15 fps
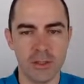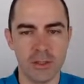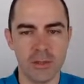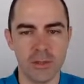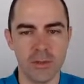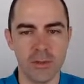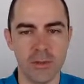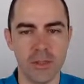
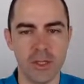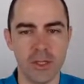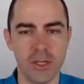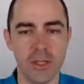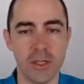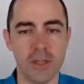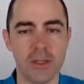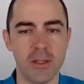So I,
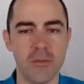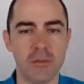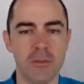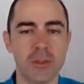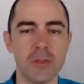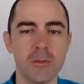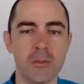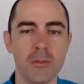in
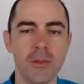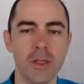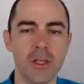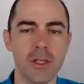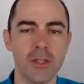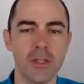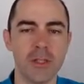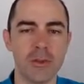principle,
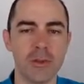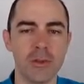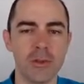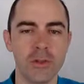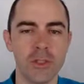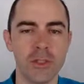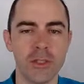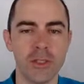I should
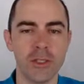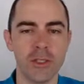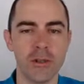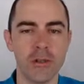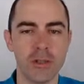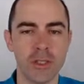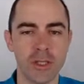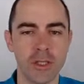only take a
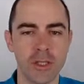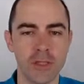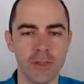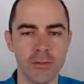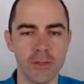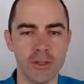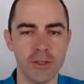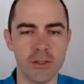look at
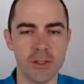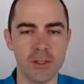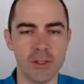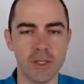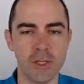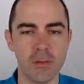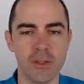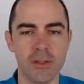events that
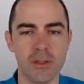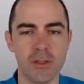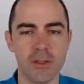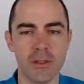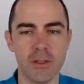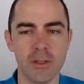happen